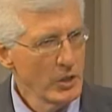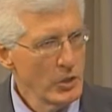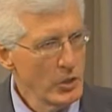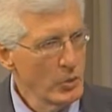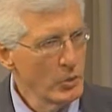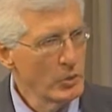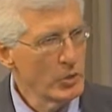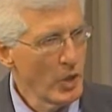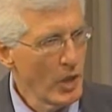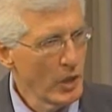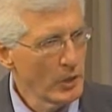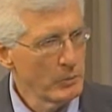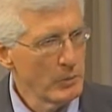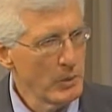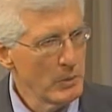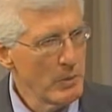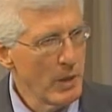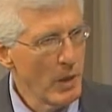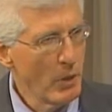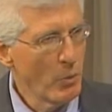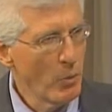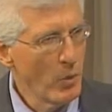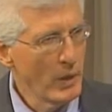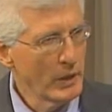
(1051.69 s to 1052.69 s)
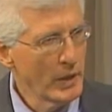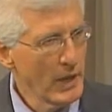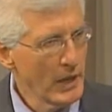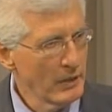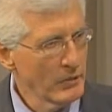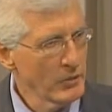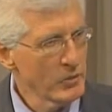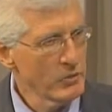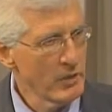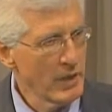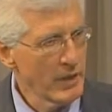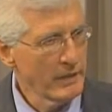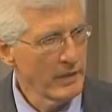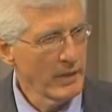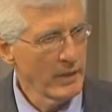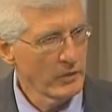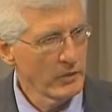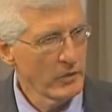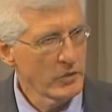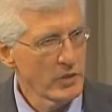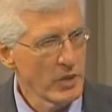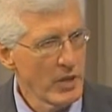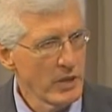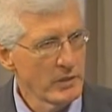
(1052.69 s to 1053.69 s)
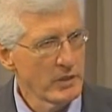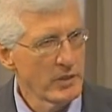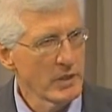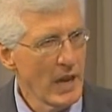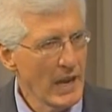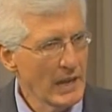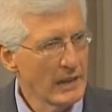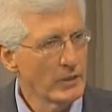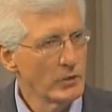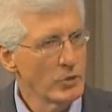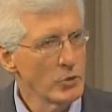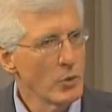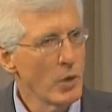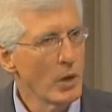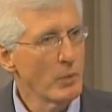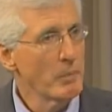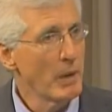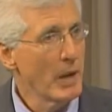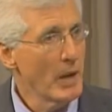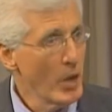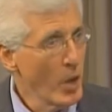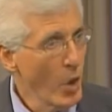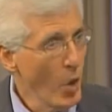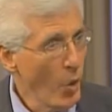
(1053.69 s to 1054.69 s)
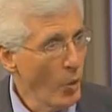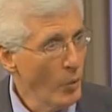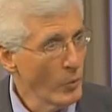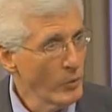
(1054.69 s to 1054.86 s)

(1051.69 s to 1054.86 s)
you would talk to me about what kind of strength exercises I could do on my own.